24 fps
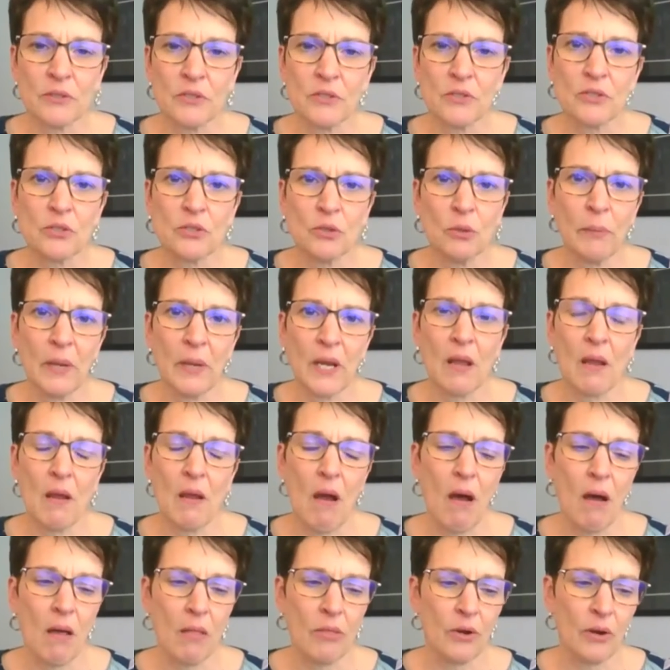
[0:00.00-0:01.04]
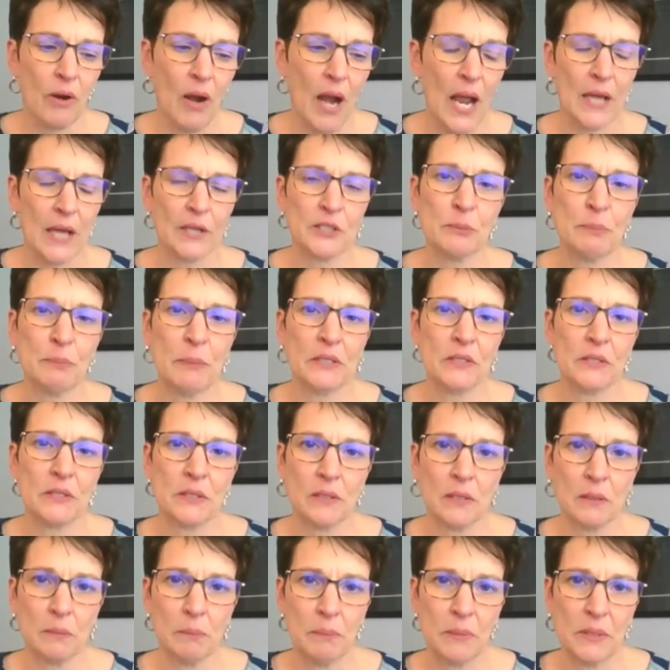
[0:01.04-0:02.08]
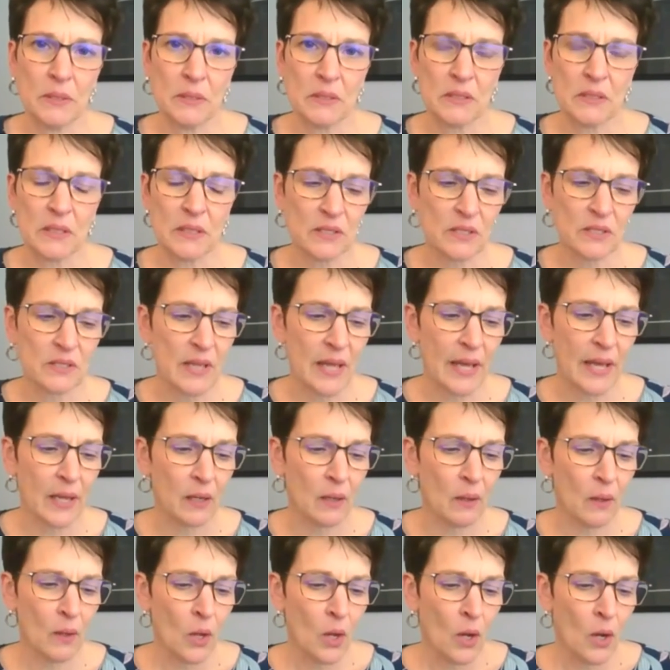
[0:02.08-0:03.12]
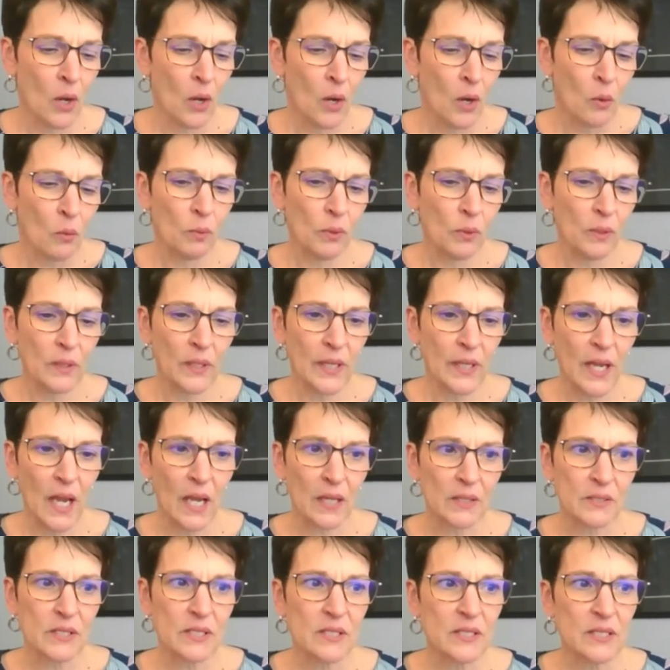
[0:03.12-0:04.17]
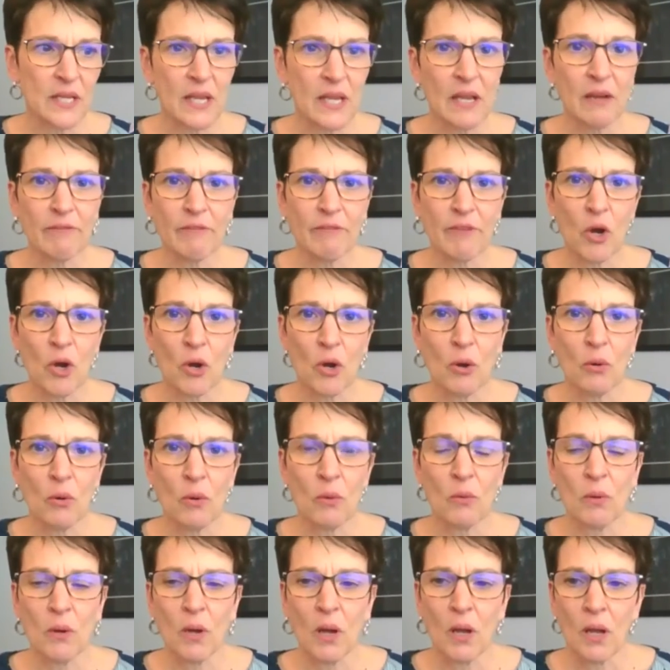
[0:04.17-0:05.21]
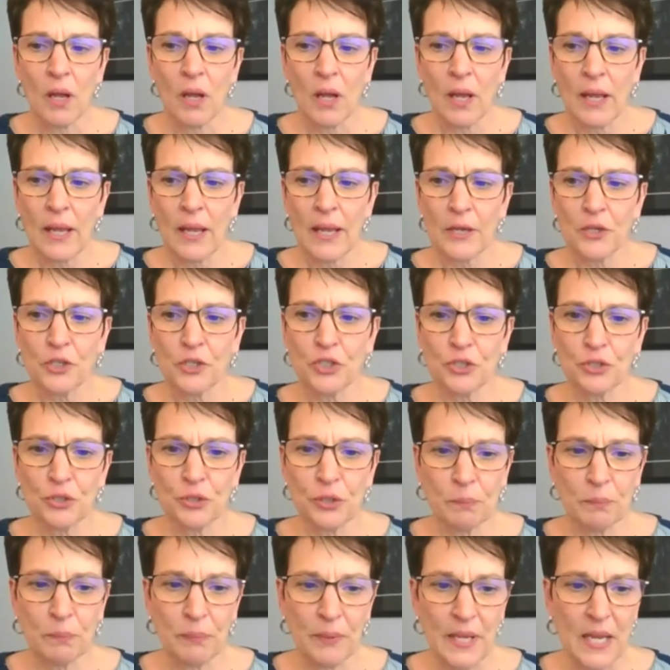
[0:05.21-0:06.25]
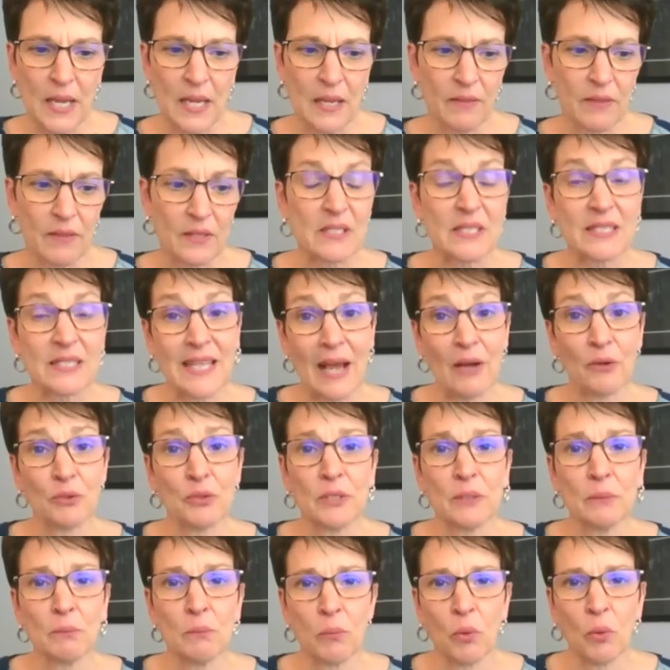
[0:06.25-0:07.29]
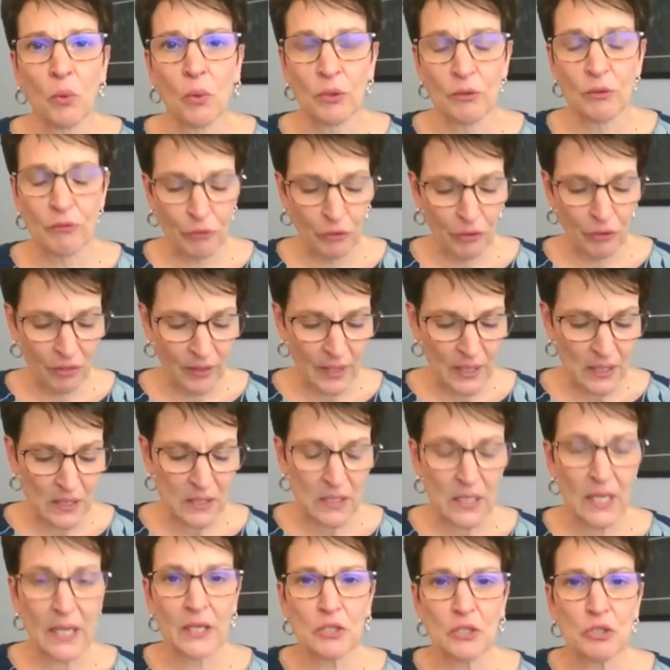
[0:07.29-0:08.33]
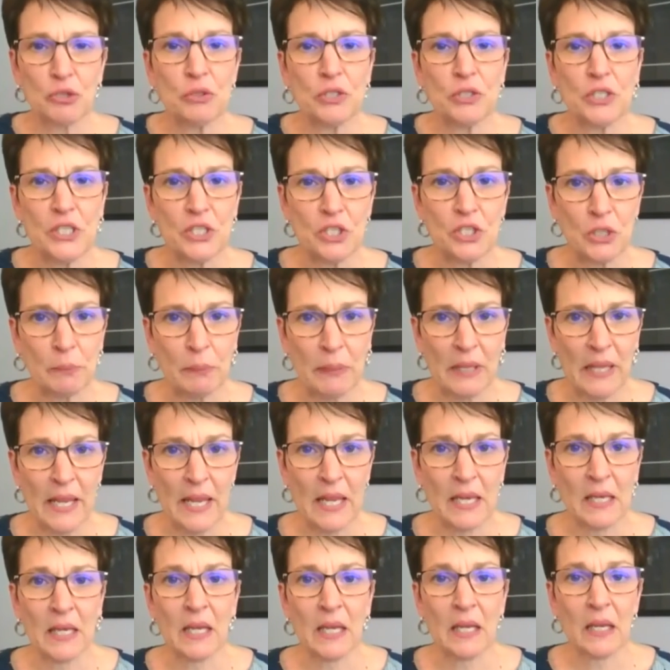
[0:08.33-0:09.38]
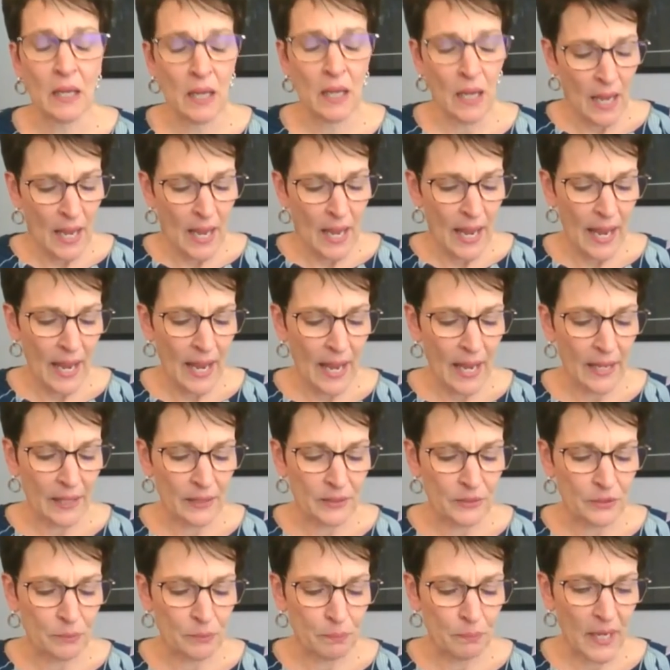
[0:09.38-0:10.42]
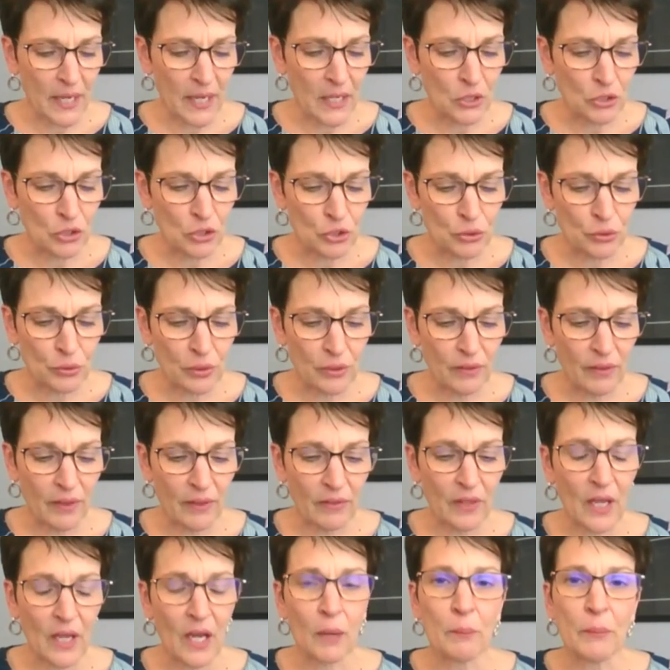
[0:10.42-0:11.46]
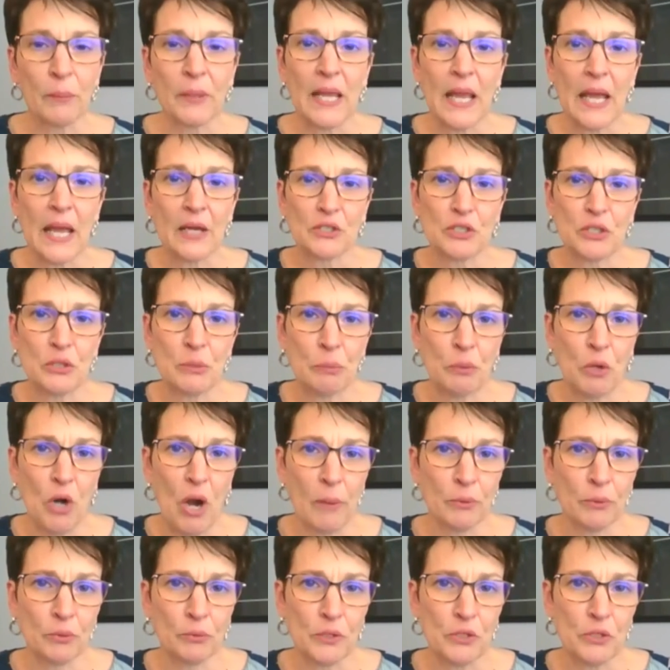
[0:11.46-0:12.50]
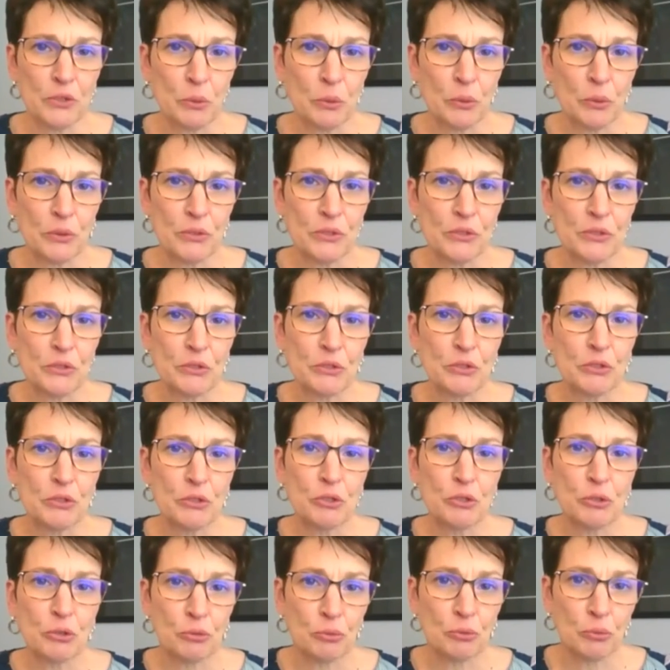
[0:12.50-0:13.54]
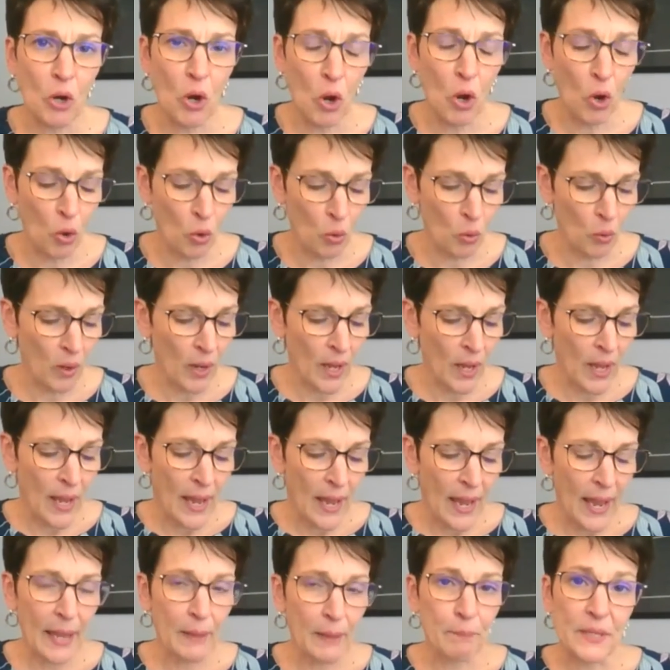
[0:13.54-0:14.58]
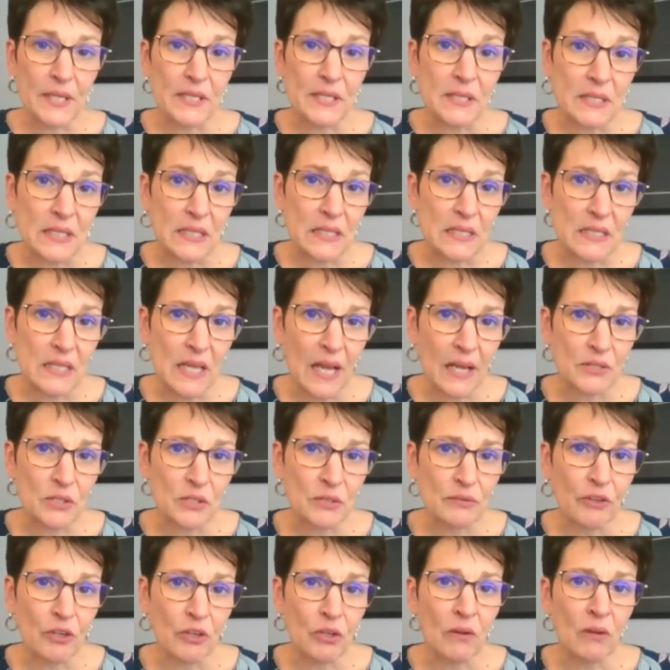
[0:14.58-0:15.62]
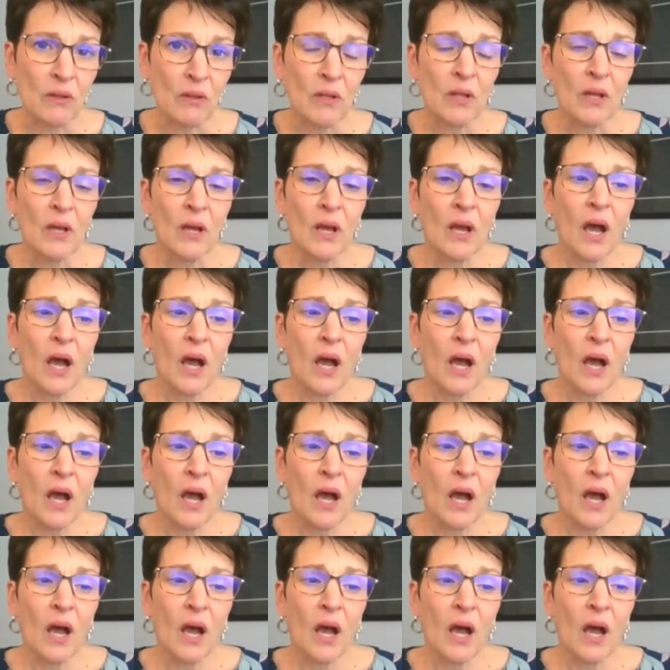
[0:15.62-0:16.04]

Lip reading: in so many other aspects of the business that really a CFO should be the sounding board for things like strategic planning and making sure that the company has the proper resources to grow and be successful.